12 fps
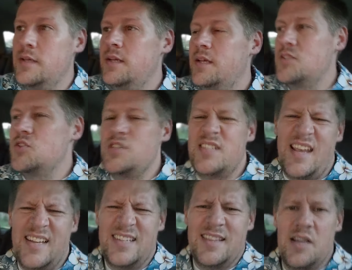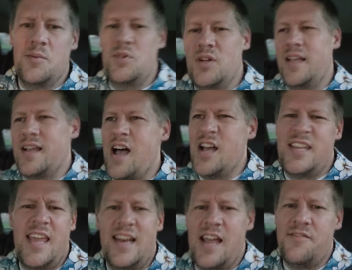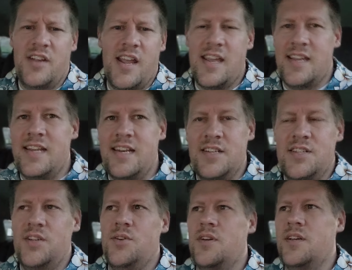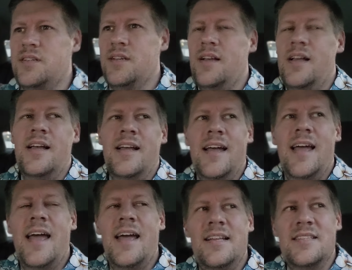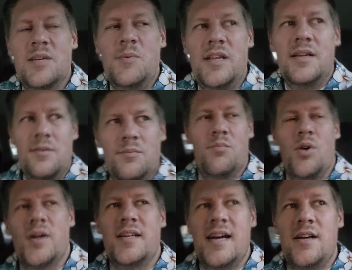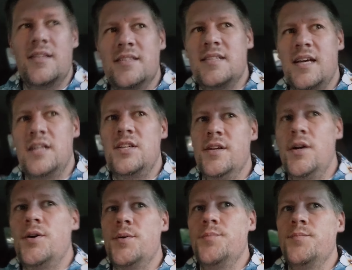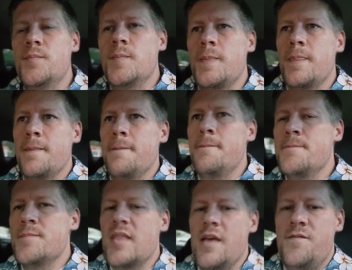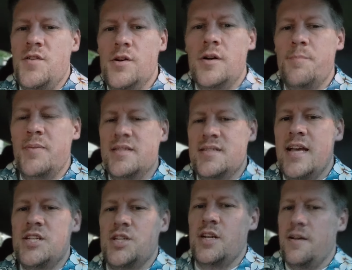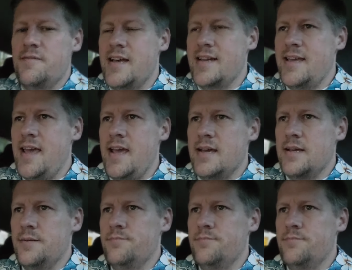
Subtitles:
So you say it to them and you're like, oh, you can't have your cake and eat it too. And somebody broke it down and said, if you're in possession of that cake,